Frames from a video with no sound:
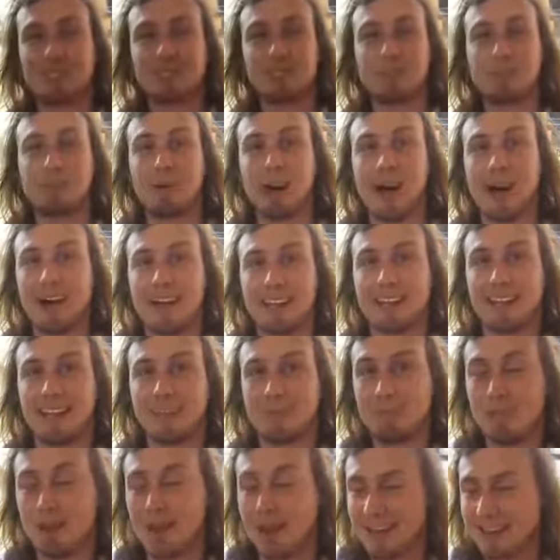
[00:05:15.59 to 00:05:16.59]
to buy
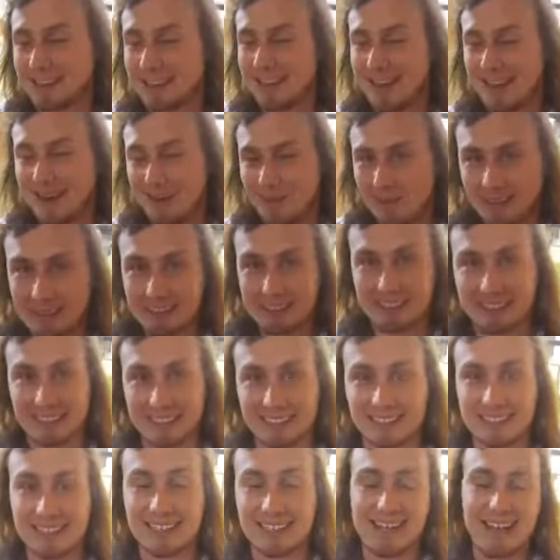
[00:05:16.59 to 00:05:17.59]
that bike that I wanted,